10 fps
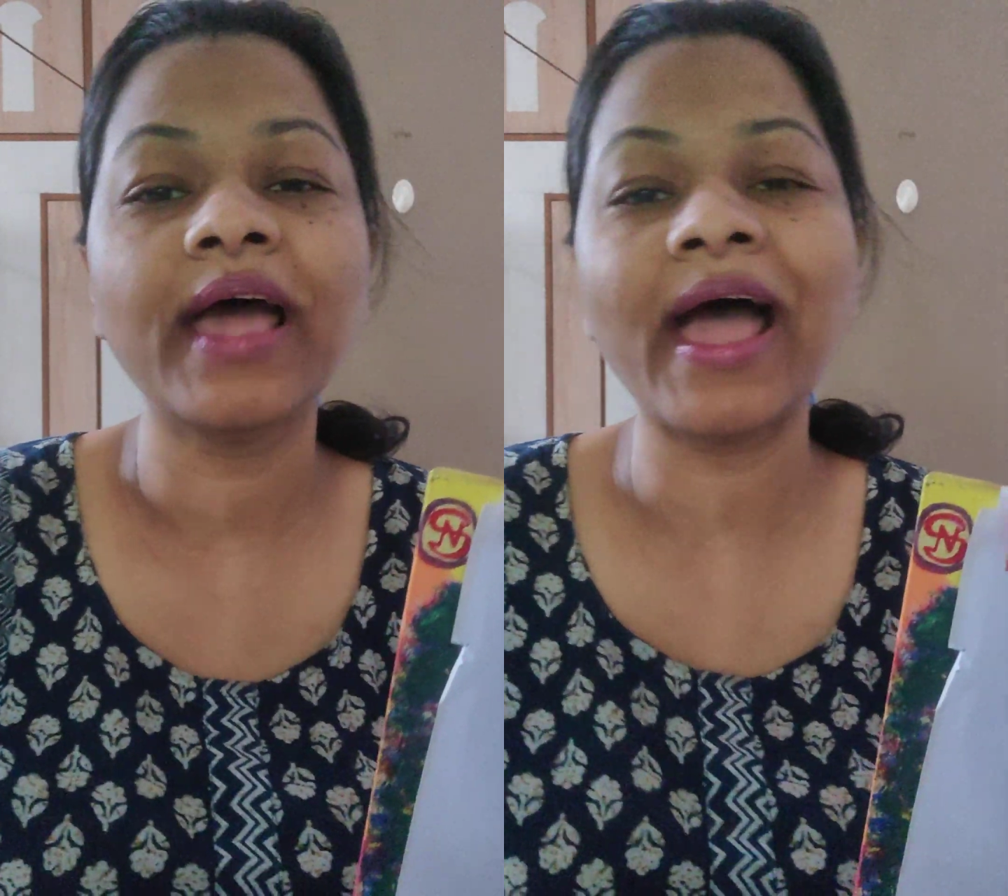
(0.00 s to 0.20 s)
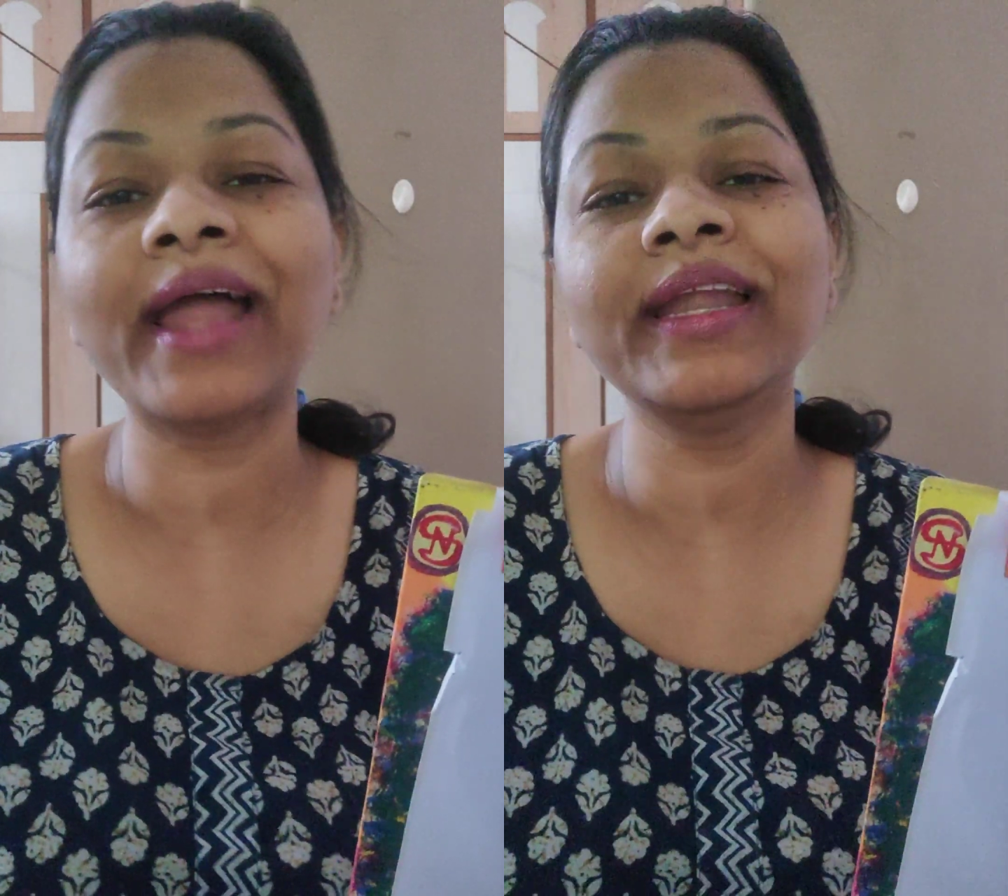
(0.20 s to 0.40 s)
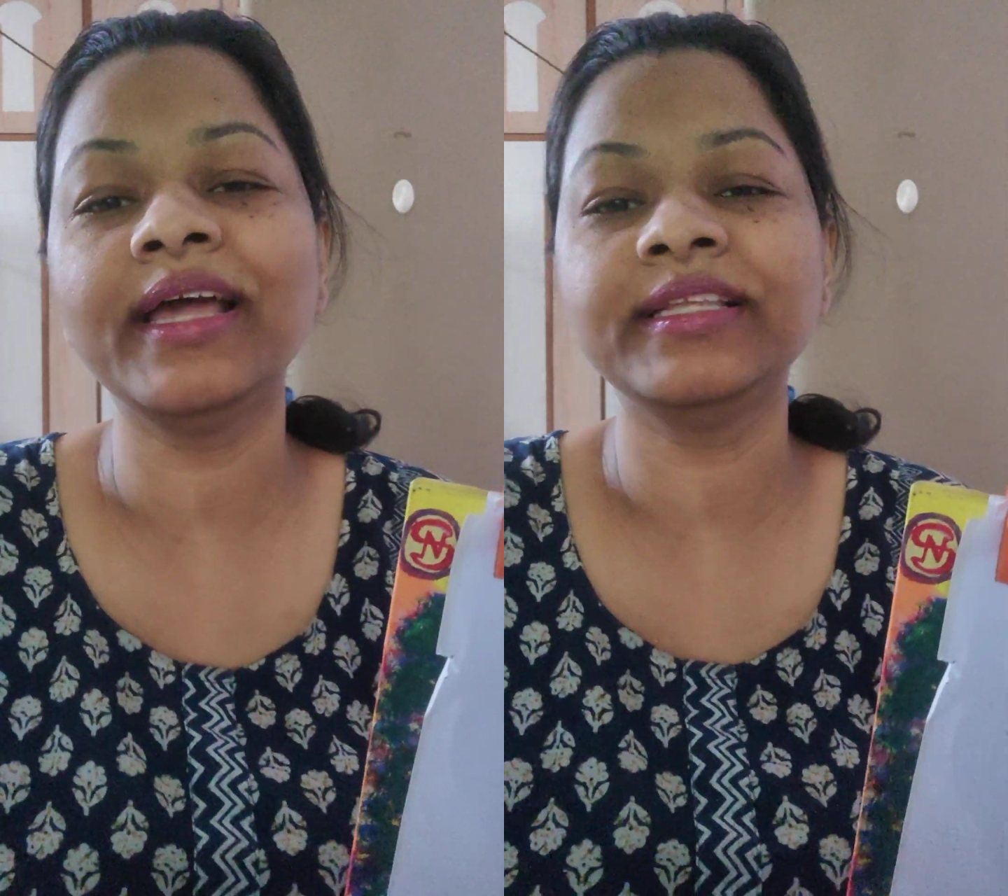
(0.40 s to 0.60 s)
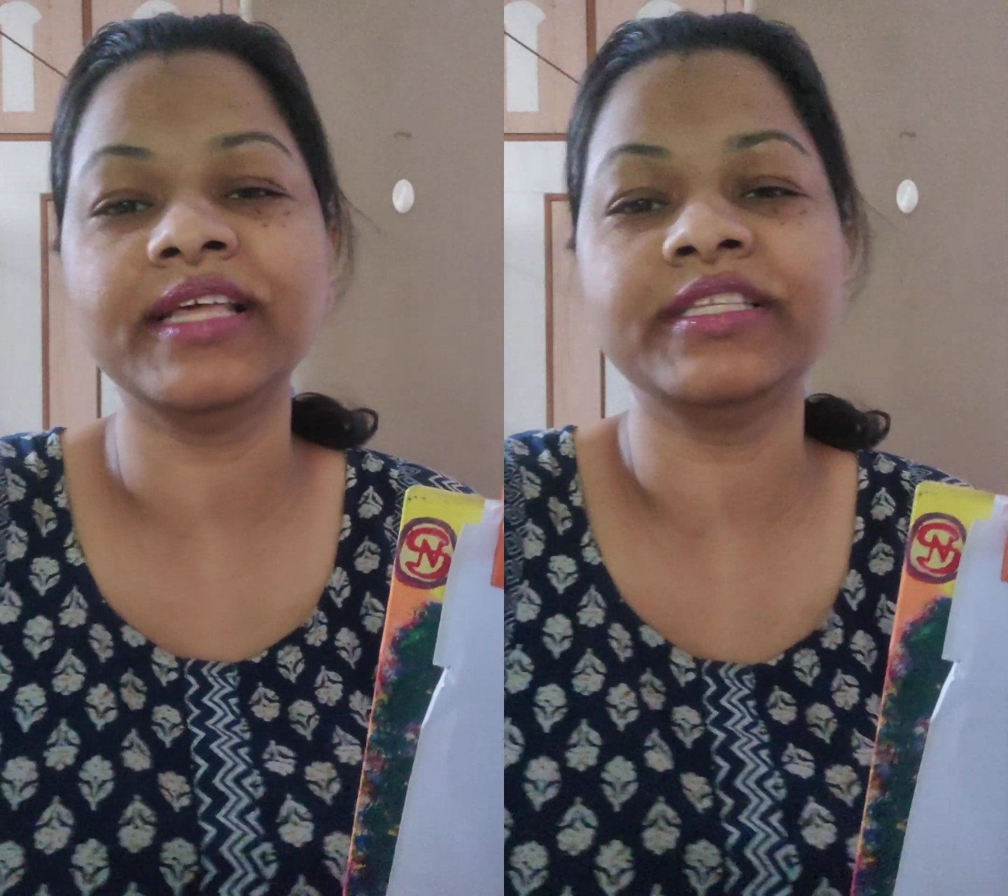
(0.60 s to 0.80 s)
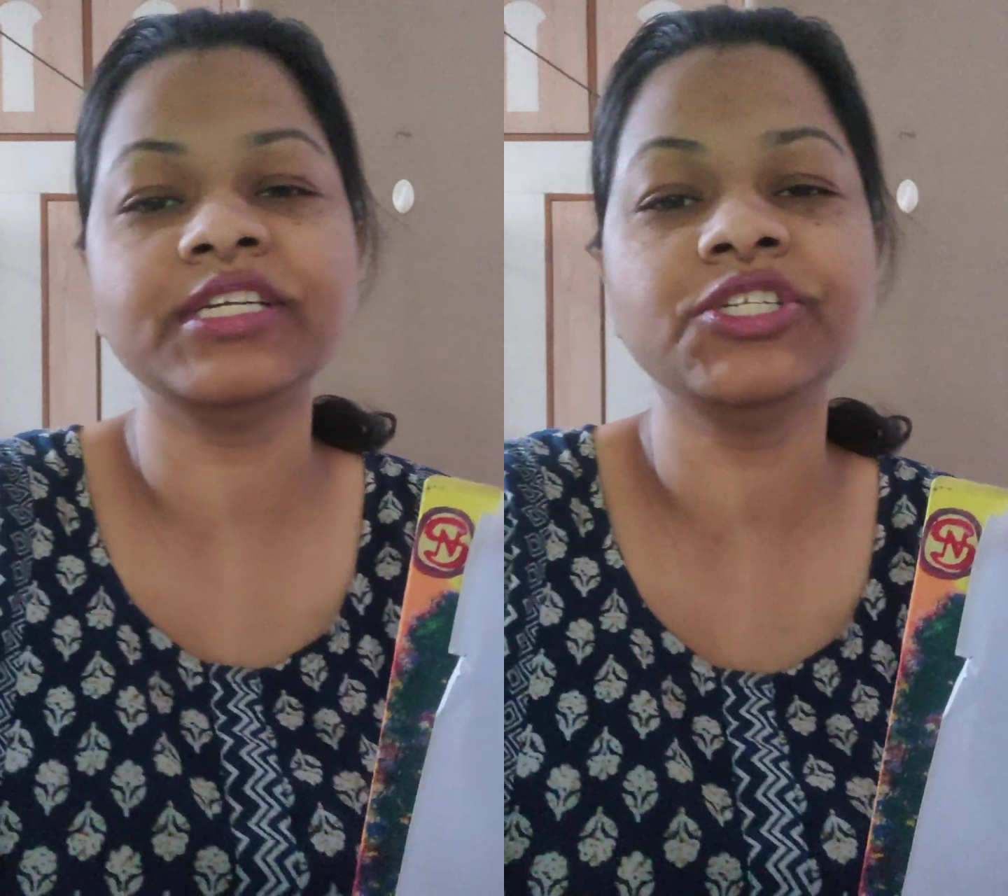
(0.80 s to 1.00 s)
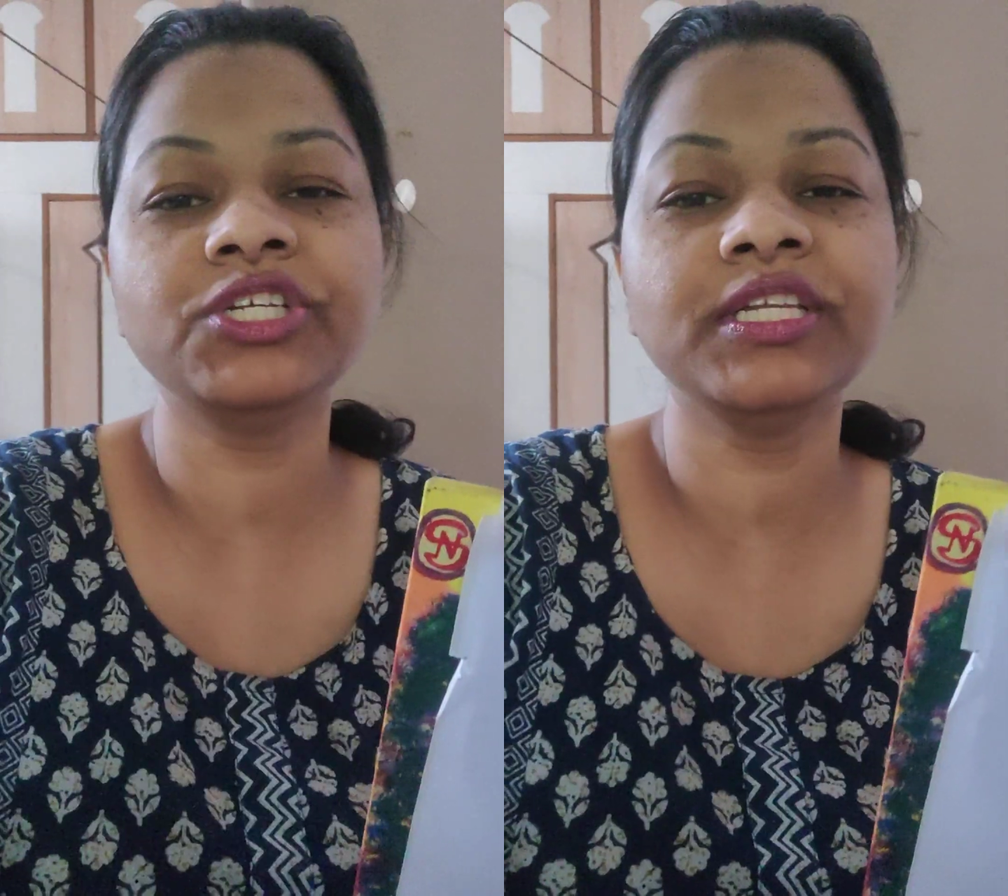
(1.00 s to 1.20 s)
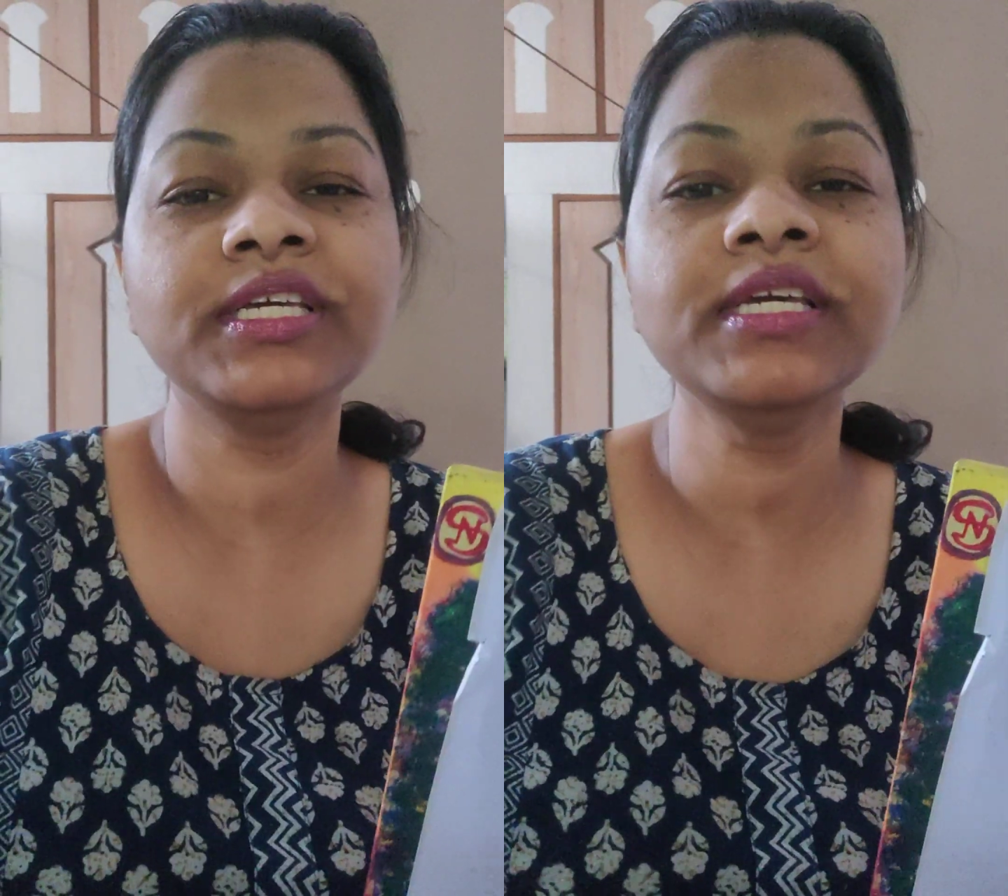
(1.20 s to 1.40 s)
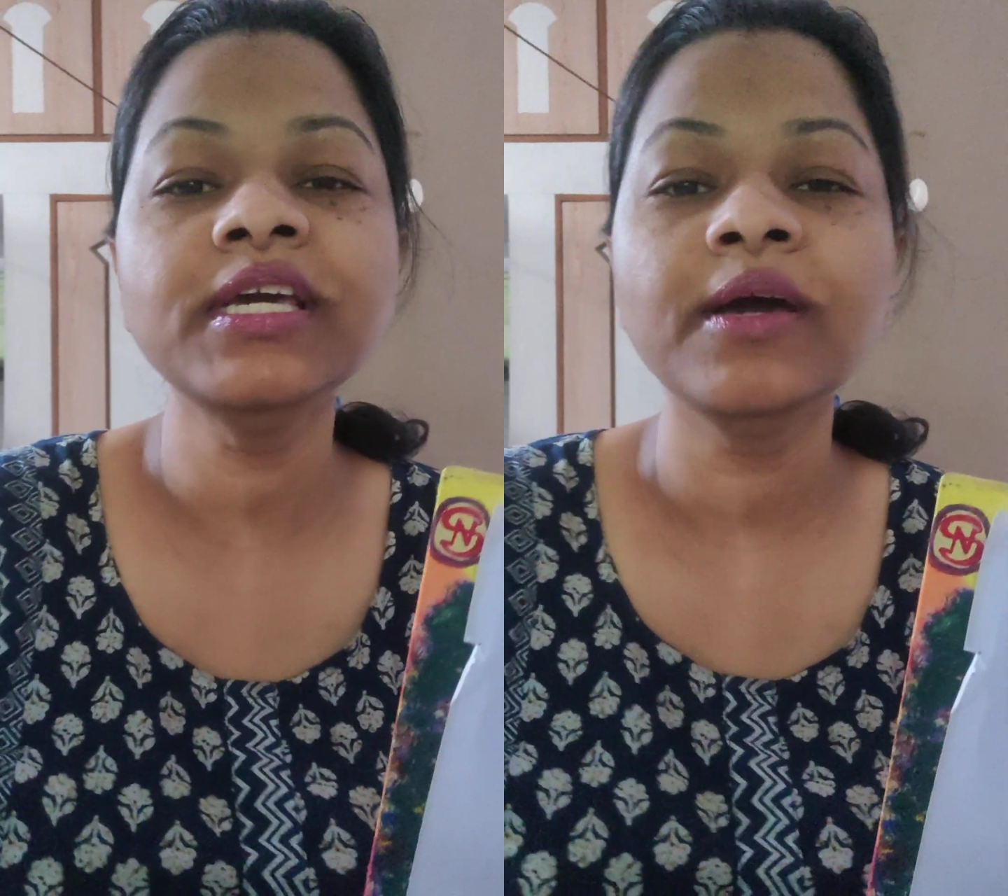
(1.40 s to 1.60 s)
and
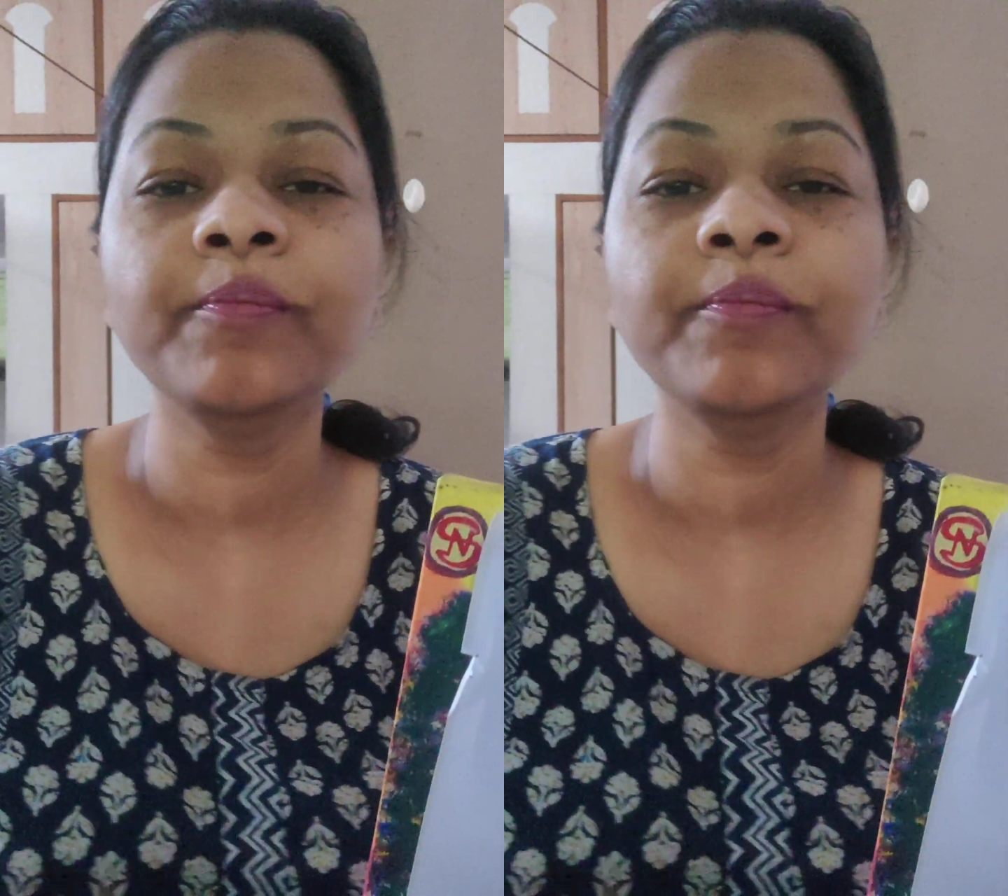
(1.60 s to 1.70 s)
essentially